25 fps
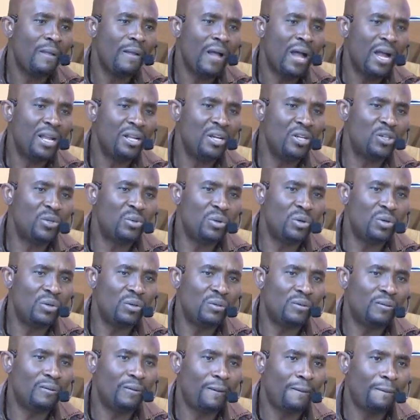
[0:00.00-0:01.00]
I just want
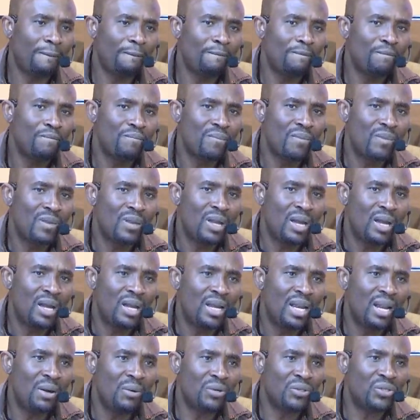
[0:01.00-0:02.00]
to,
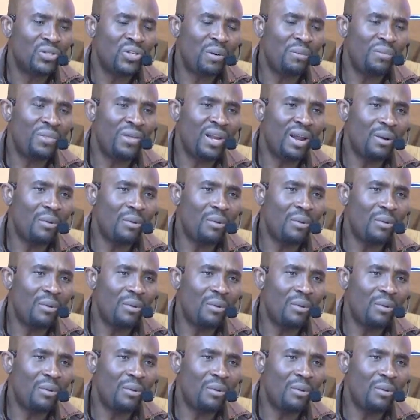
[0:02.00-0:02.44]
there was something I